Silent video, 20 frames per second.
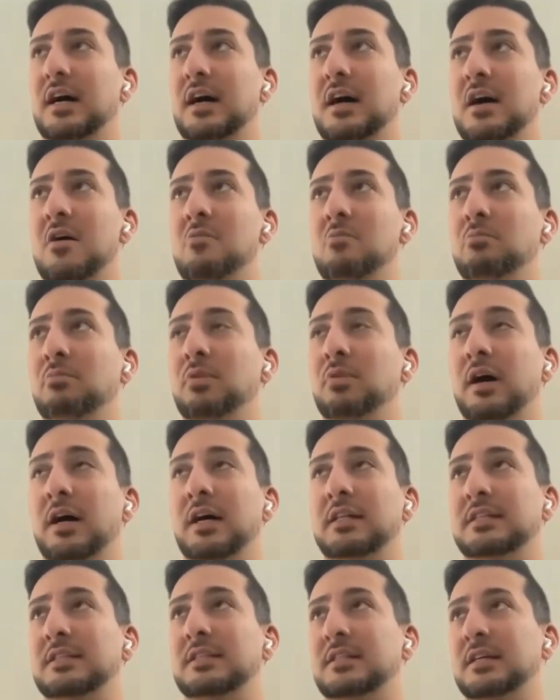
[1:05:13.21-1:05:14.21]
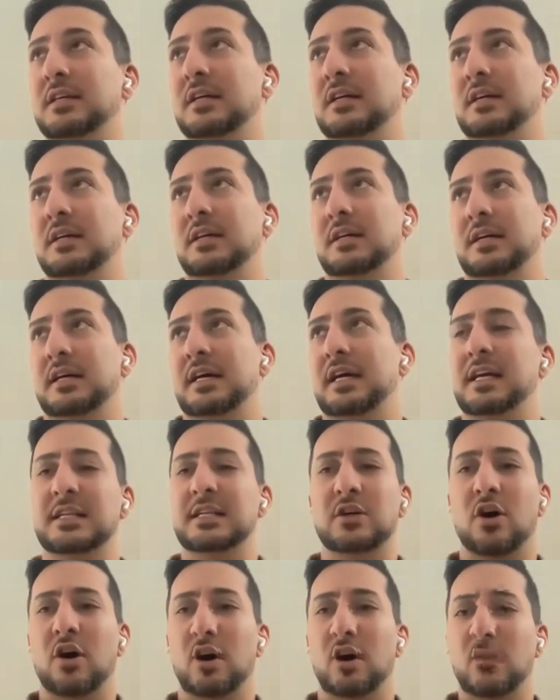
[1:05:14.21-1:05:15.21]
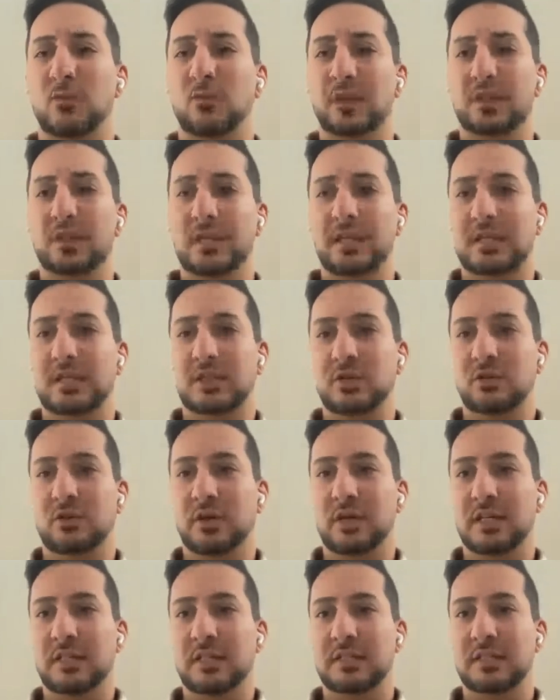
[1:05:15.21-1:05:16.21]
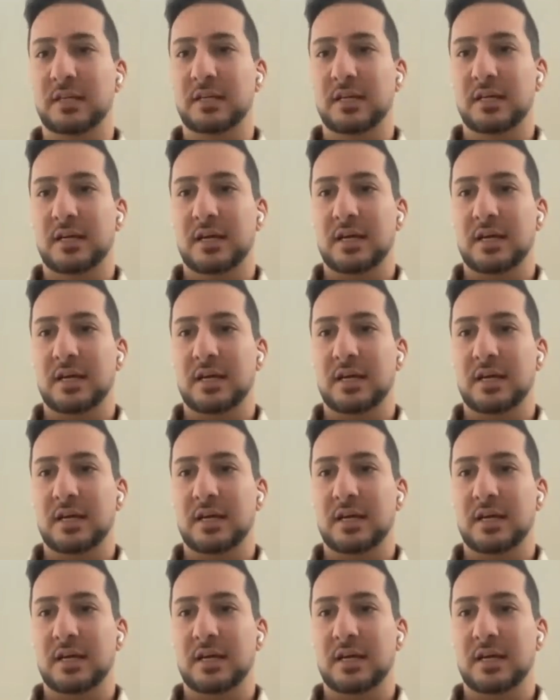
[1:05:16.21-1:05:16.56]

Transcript: but his heart wasn't into it.